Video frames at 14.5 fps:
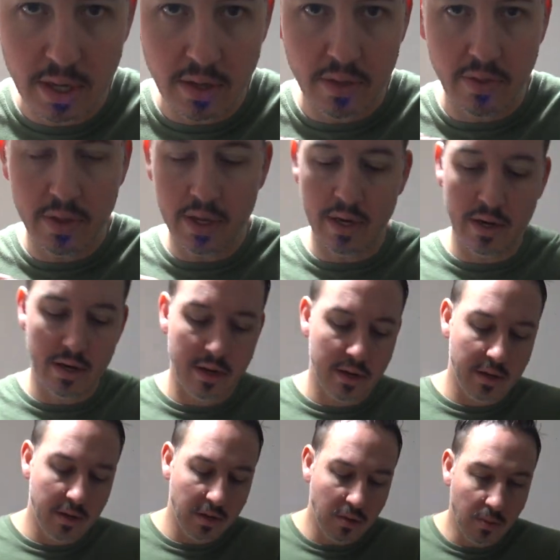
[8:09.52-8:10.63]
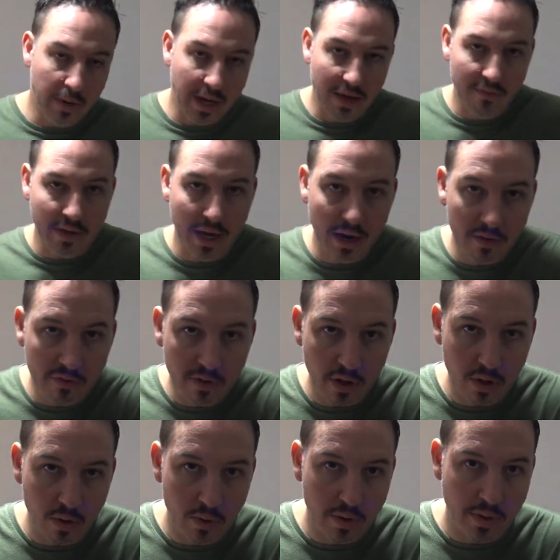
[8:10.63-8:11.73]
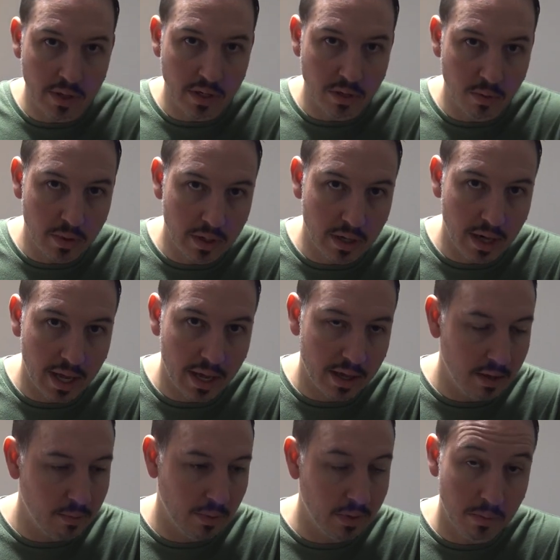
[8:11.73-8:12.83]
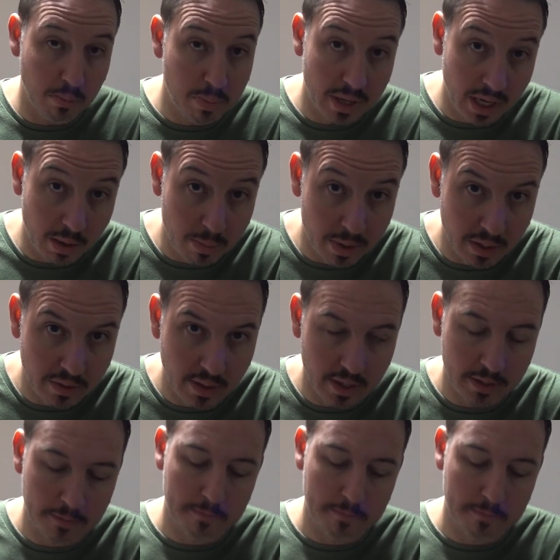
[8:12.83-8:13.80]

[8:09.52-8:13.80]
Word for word: then you wouldn't have any airflow, and then you wouldn't have, it wouldn't pick up anything.